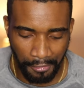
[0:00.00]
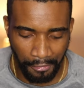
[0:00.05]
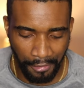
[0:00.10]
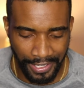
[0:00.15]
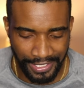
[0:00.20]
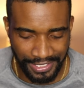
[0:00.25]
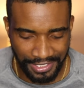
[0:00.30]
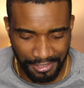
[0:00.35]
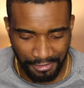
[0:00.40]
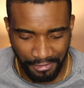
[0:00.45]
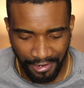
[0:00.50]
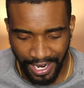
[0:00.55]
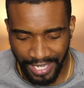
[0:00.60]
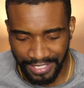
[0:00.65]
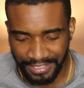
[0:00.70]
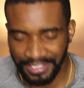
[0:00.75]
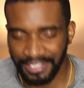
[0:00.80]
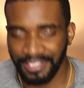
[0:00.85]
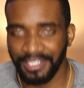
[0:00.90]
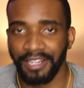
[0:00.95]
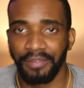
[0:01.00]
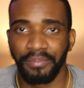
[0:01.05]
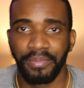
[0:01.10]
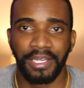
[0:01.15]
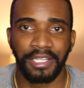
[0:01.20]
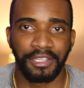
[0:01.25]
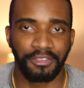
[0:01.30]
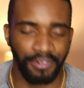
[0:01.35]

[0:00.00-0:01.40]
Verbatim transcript: Restaurants end up being